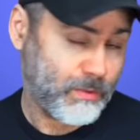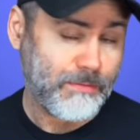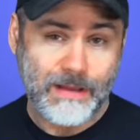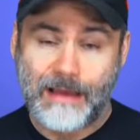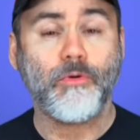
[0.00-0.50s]

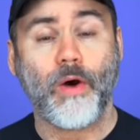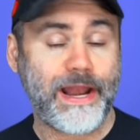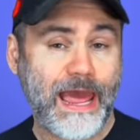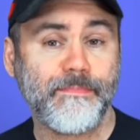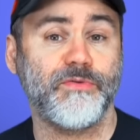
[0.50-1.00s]
Well, I'm
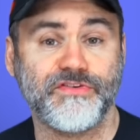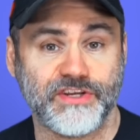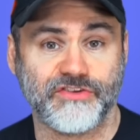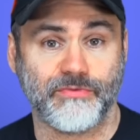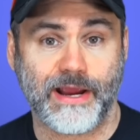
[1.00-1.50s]
quite happy with
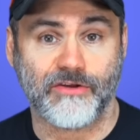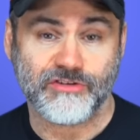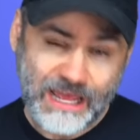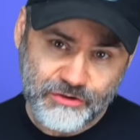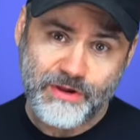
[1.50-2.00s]
six
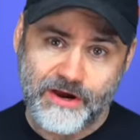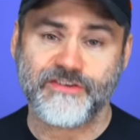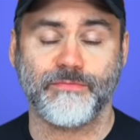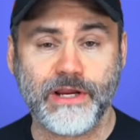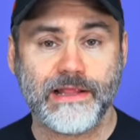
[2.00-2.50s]
rounds. I do
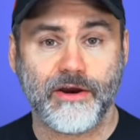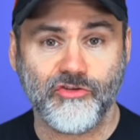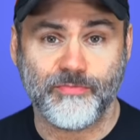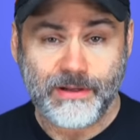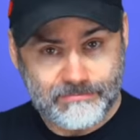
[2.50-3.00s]
carry some
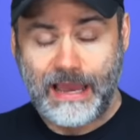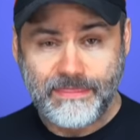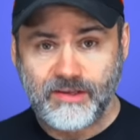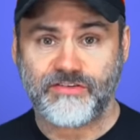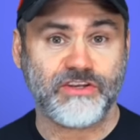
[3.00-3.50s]
reloads, but I
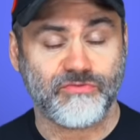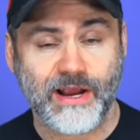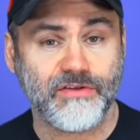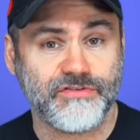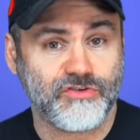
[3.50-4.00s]
think six
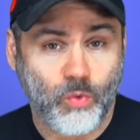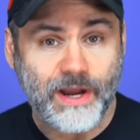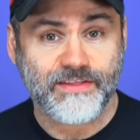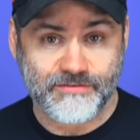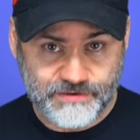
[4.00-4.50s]
rounds is
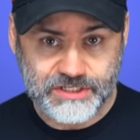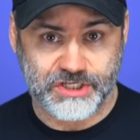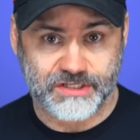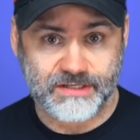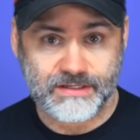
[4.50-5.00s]
quite
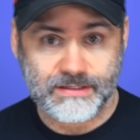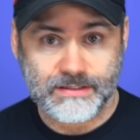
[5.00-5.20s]
sufficient.